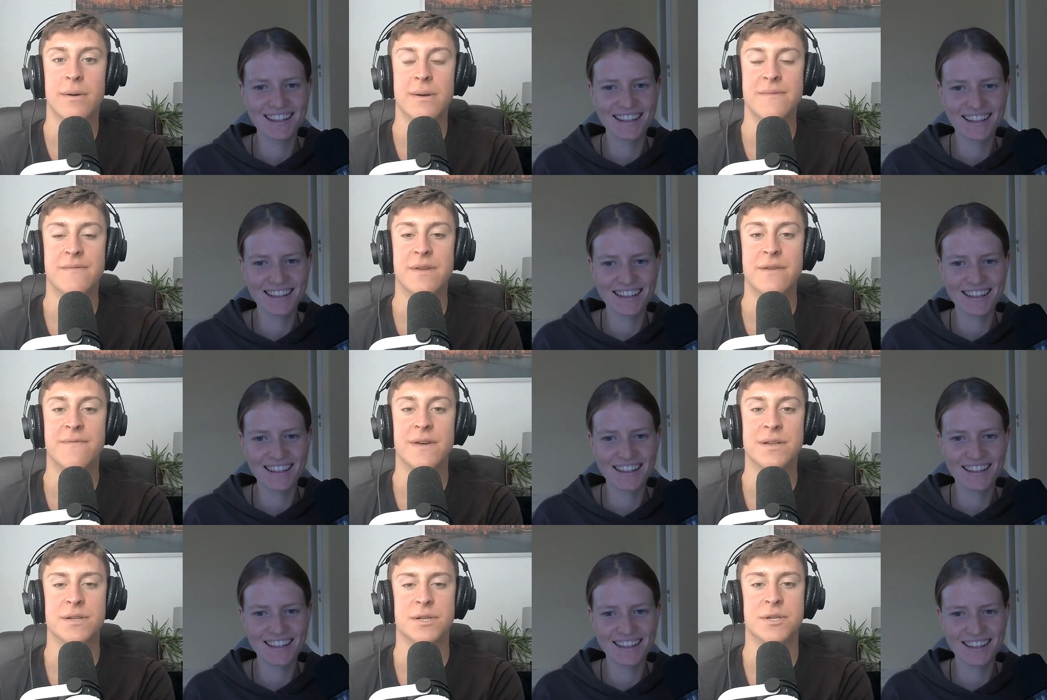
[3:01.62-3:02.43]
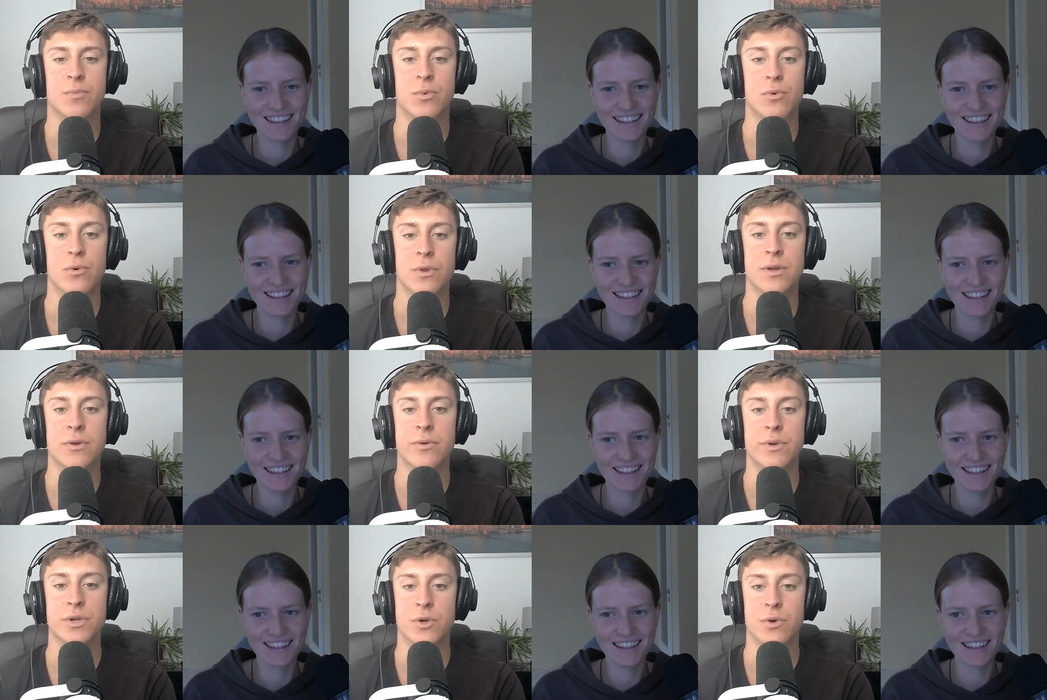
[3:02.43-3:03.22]
Speaker 1: If if there's a sport that
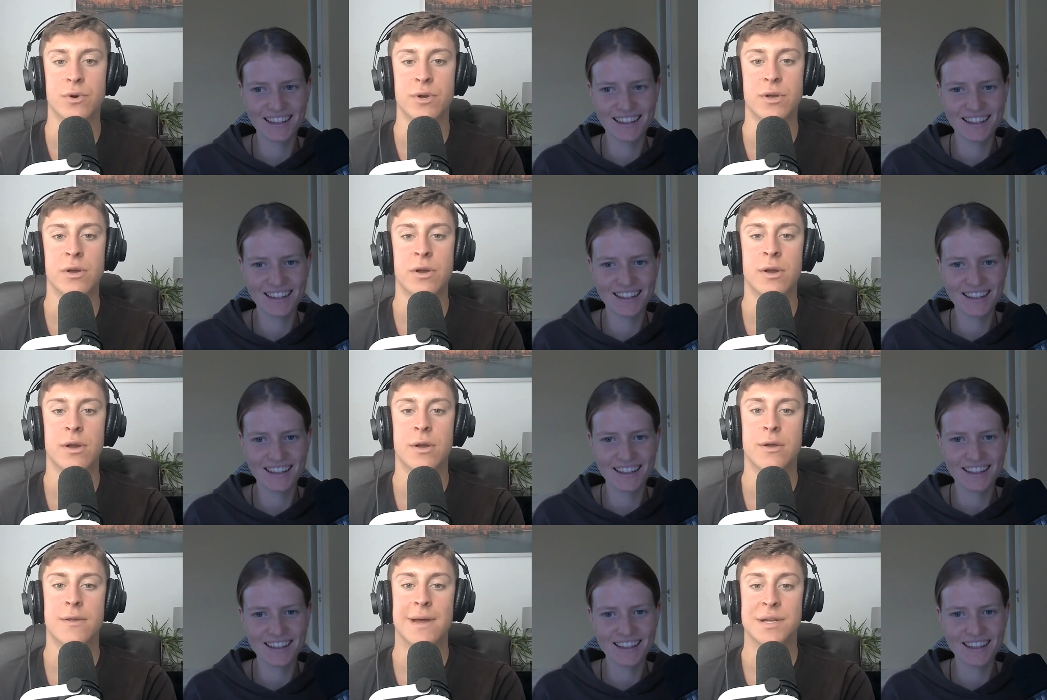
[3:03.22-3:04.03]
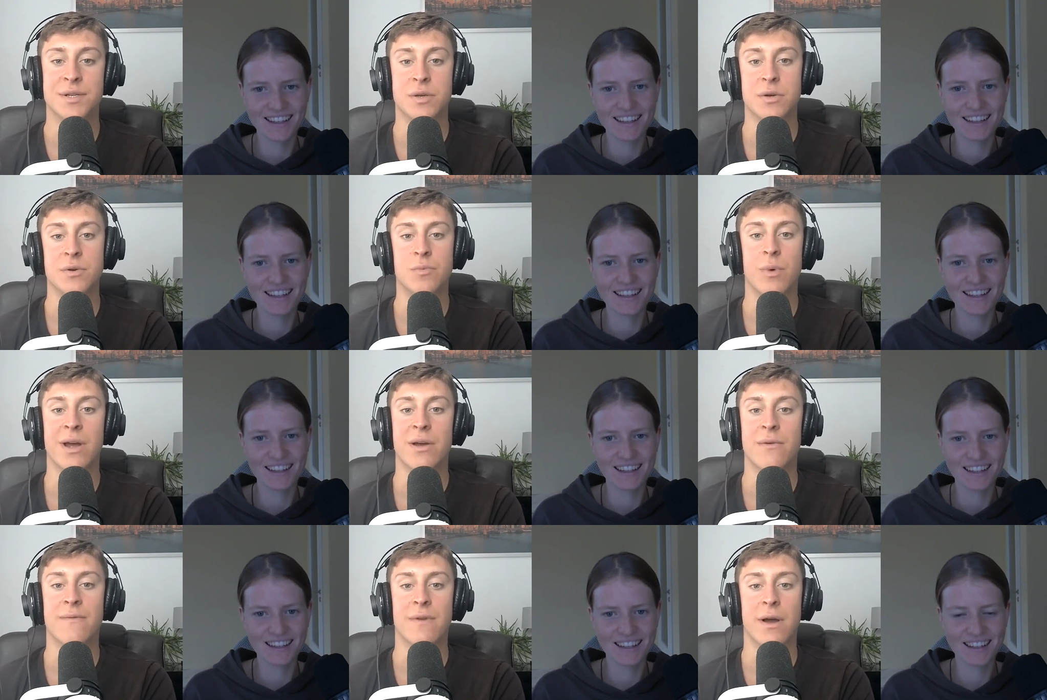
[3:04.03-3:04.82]
you enjoy, that's a good
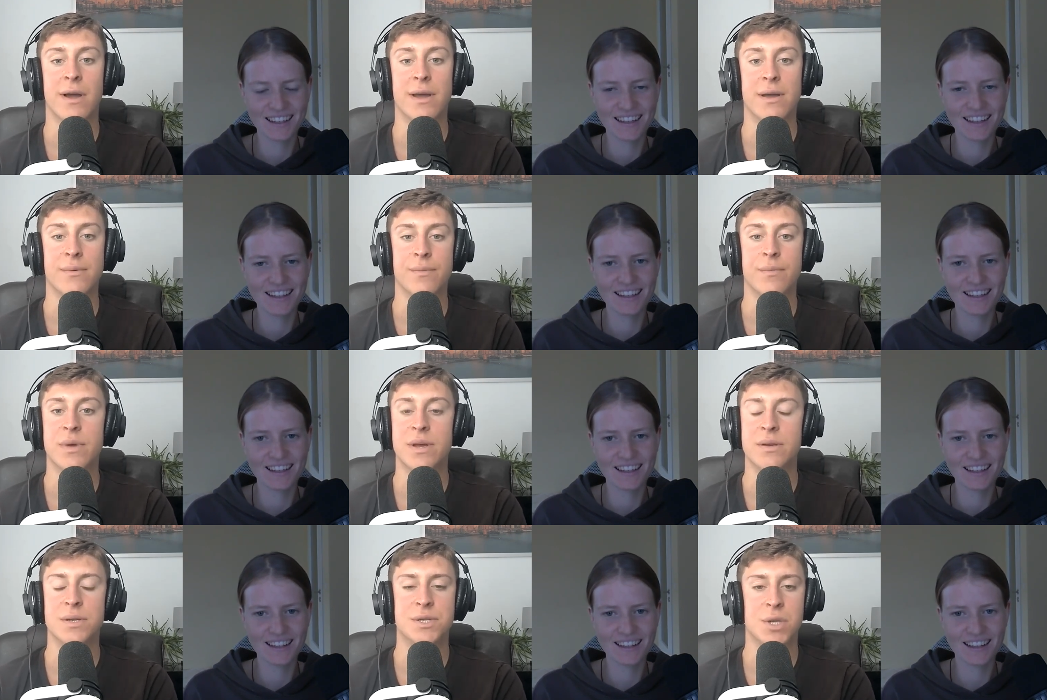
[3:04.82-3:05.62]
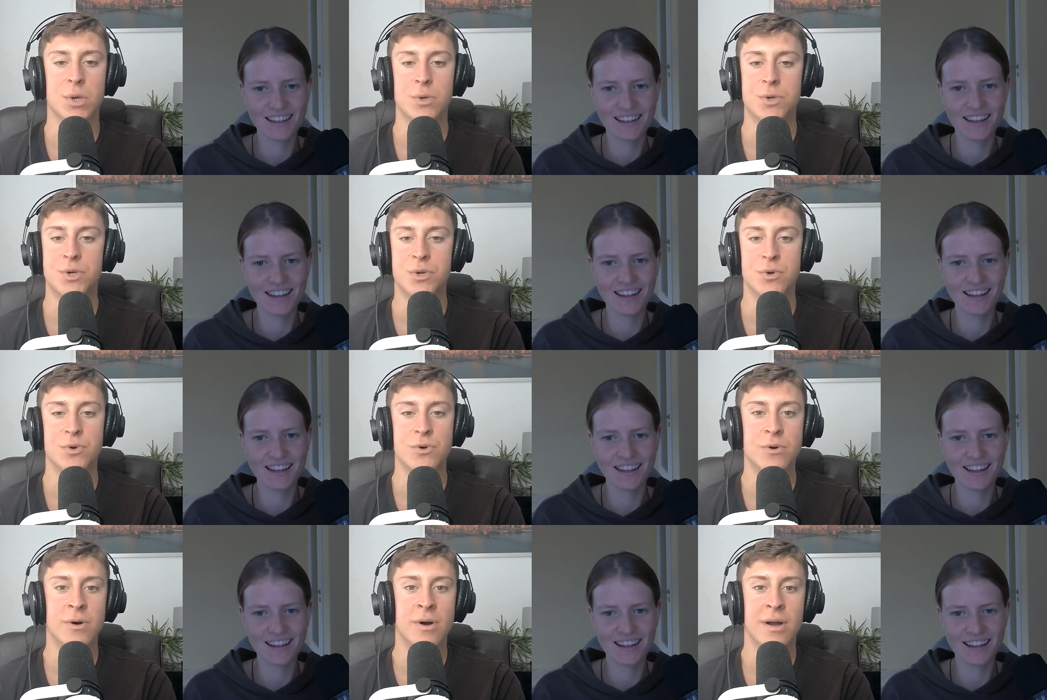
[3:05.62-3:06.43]
way of like being
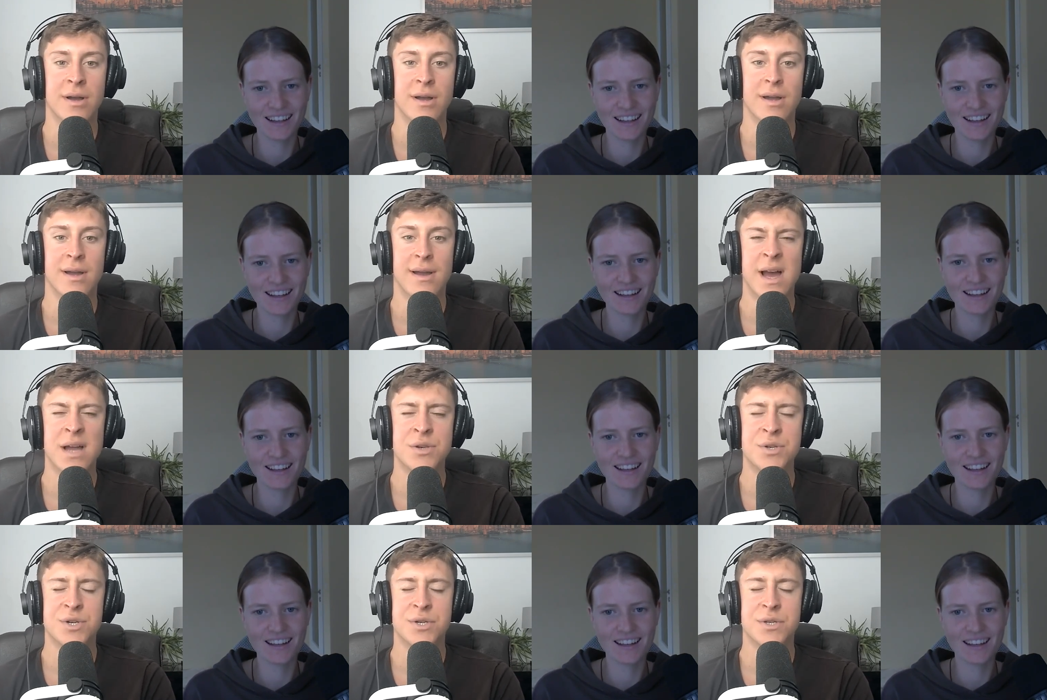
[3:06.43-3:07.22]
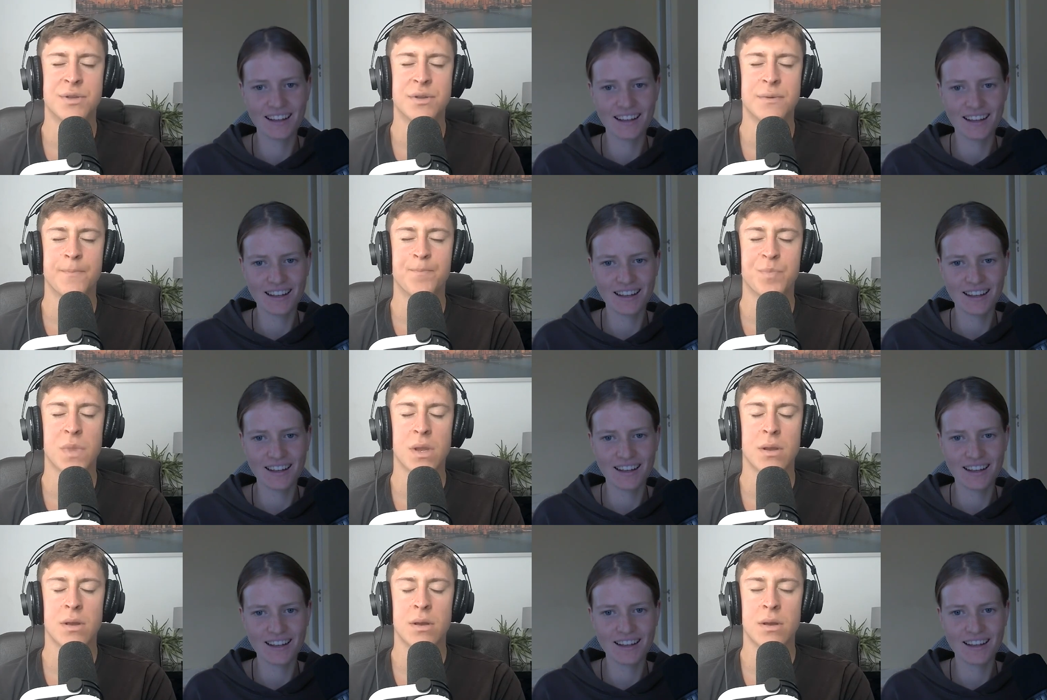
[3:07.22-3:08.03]
social and just
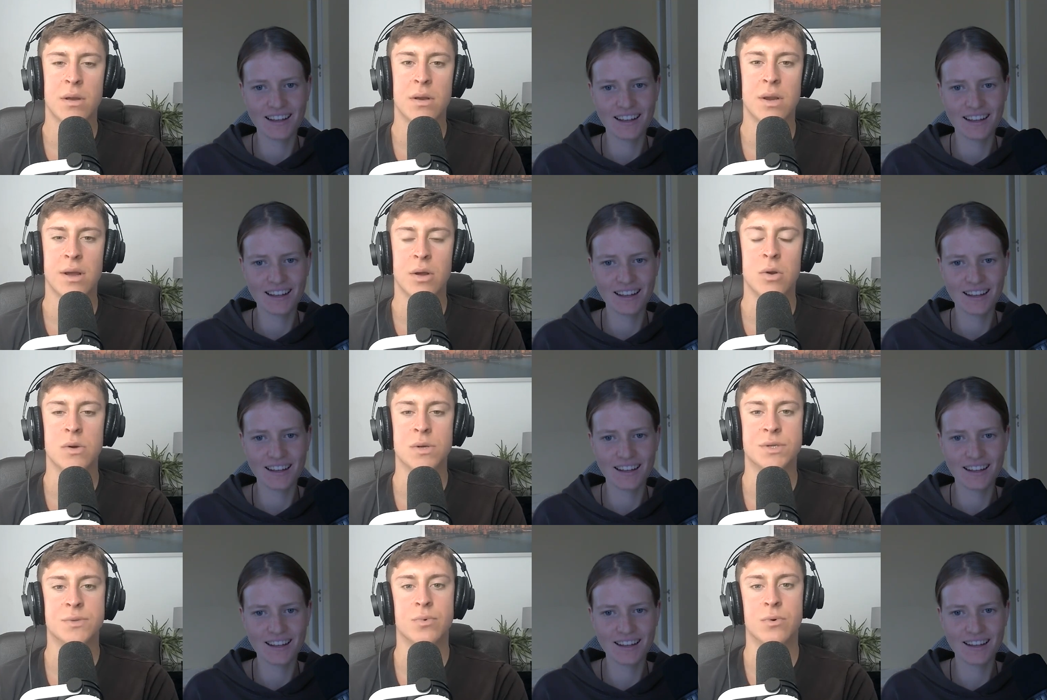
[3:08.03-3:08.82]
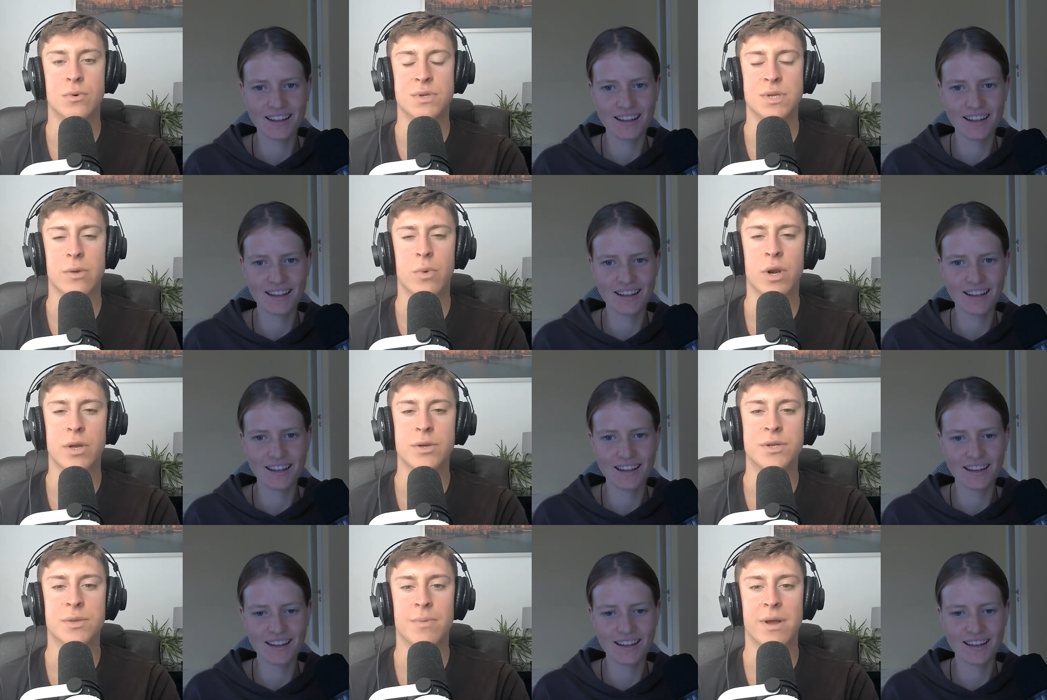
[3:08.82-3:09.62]
like a lot of sports. Like when I
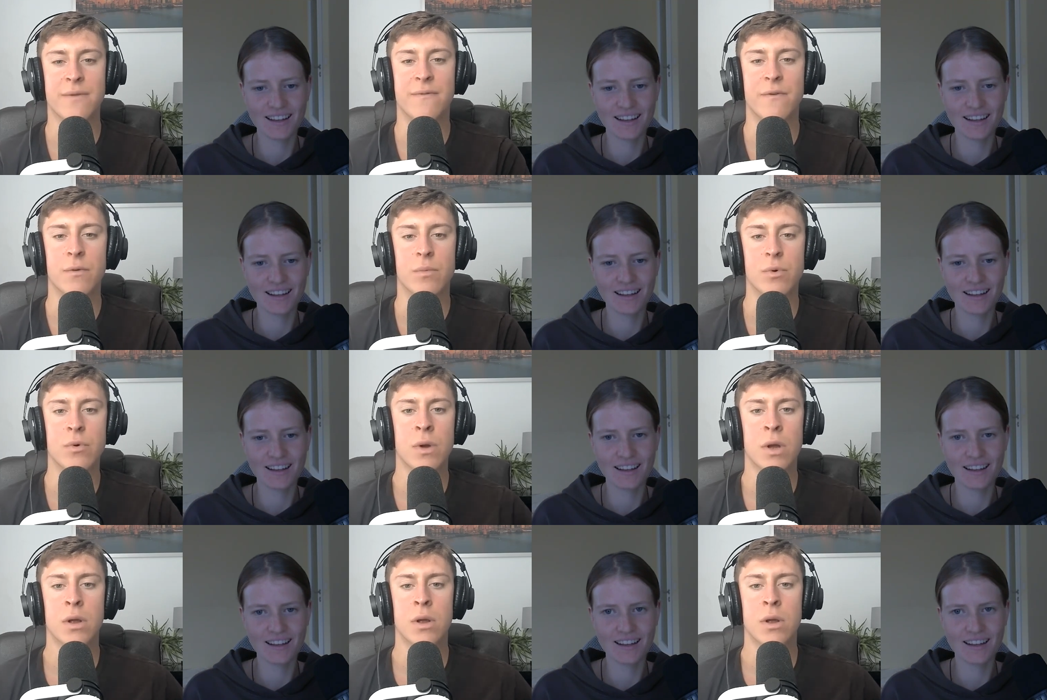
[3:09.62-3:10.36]
used to play football,